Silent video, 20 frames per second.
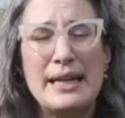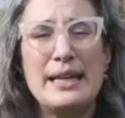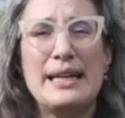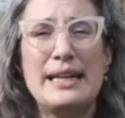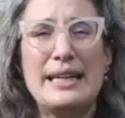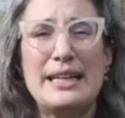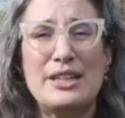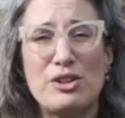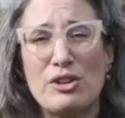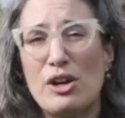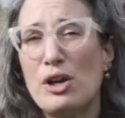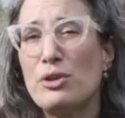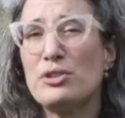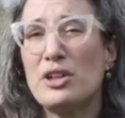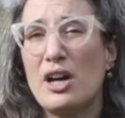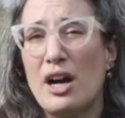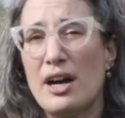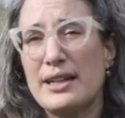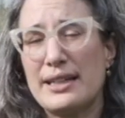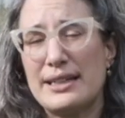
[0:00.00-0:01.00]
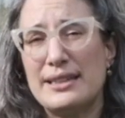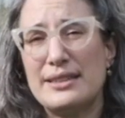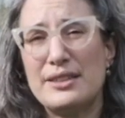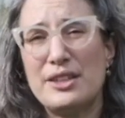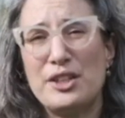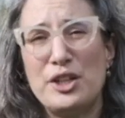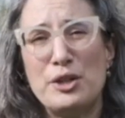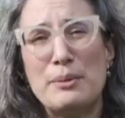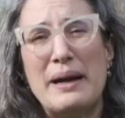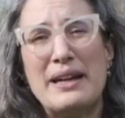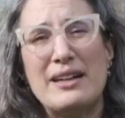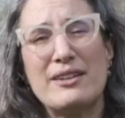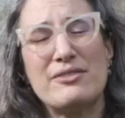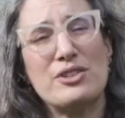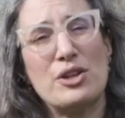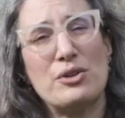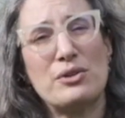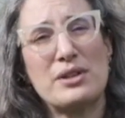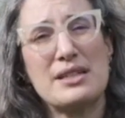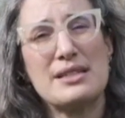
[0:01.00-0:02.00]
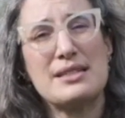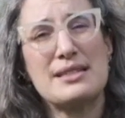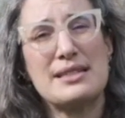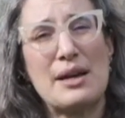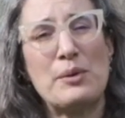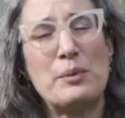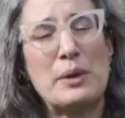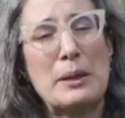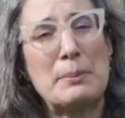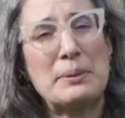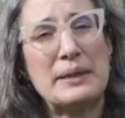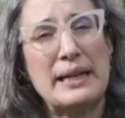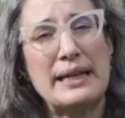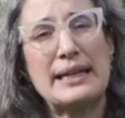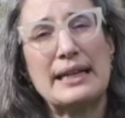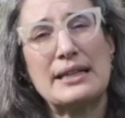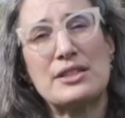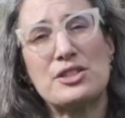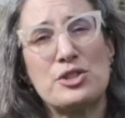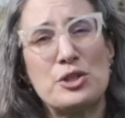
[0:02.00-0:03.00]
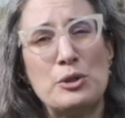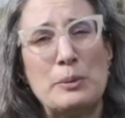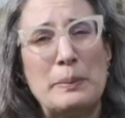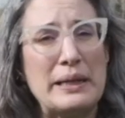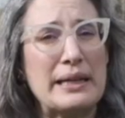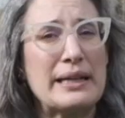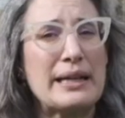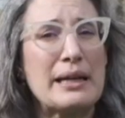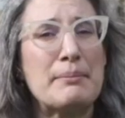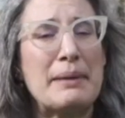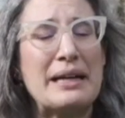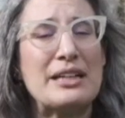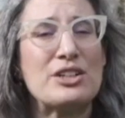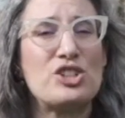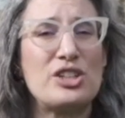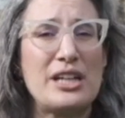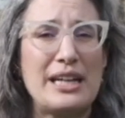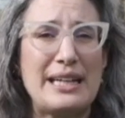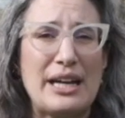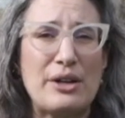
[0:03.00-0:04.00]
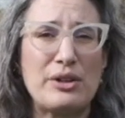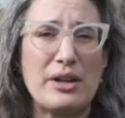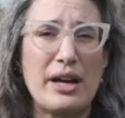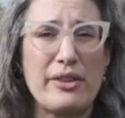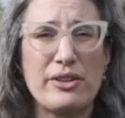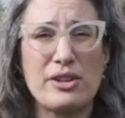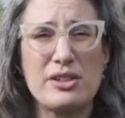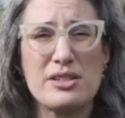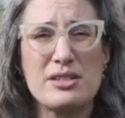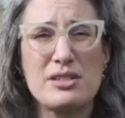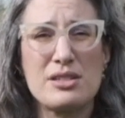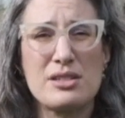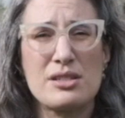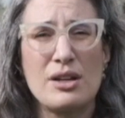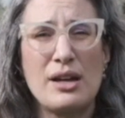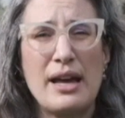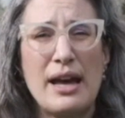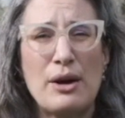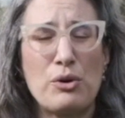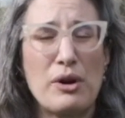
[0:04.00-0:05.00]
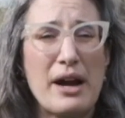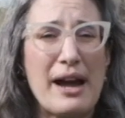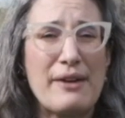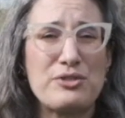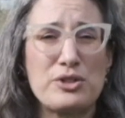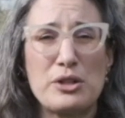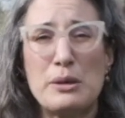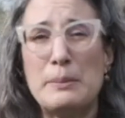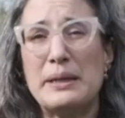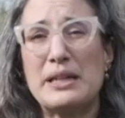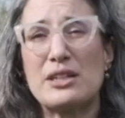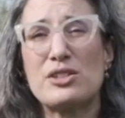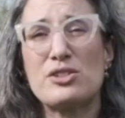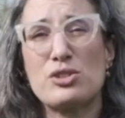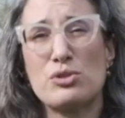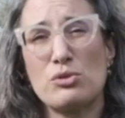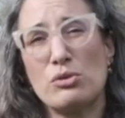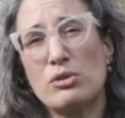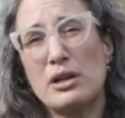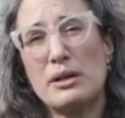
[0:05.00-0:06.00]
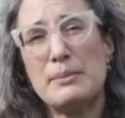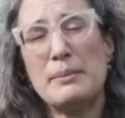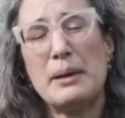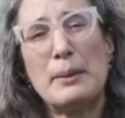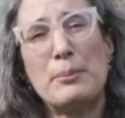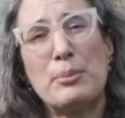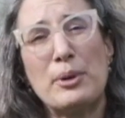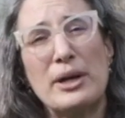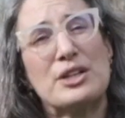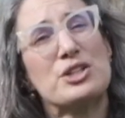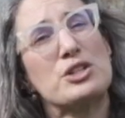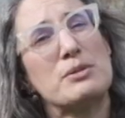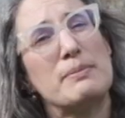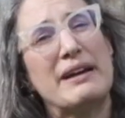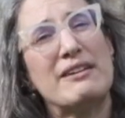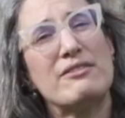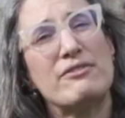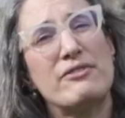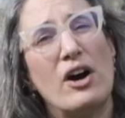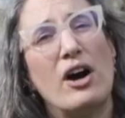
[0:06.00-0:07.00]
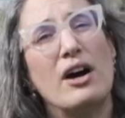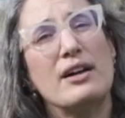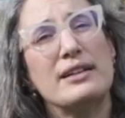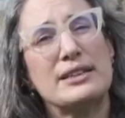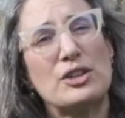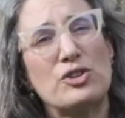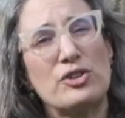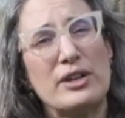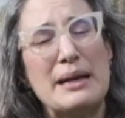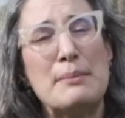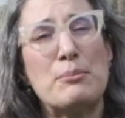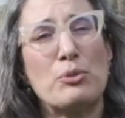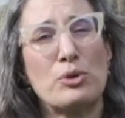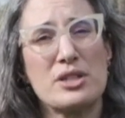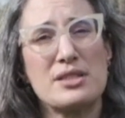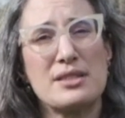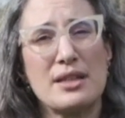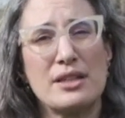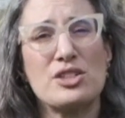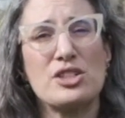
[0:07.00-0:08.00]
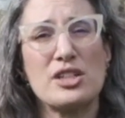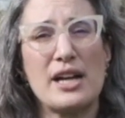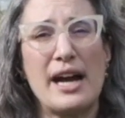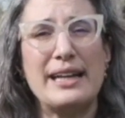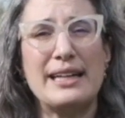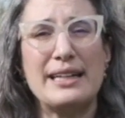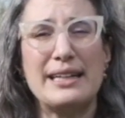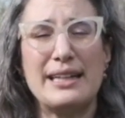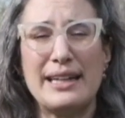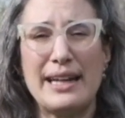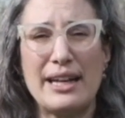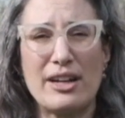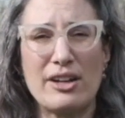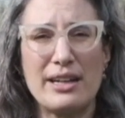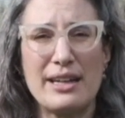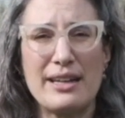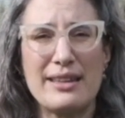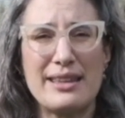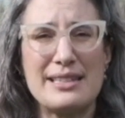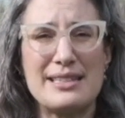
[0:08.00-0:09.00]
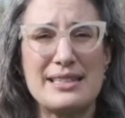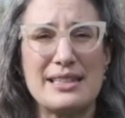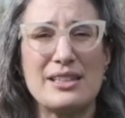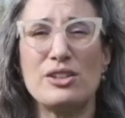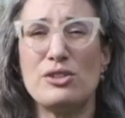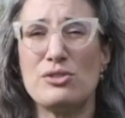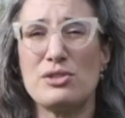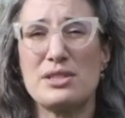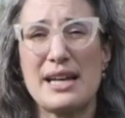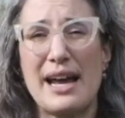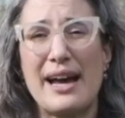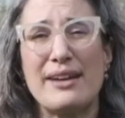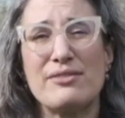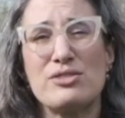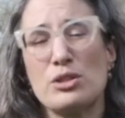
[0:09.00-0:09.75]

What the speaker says: In your own garden, you might have noticed that when a plant gets too big, it might shade out others, or after a big storm, a branch might fall and create more sunshine in an area that didn't used to have so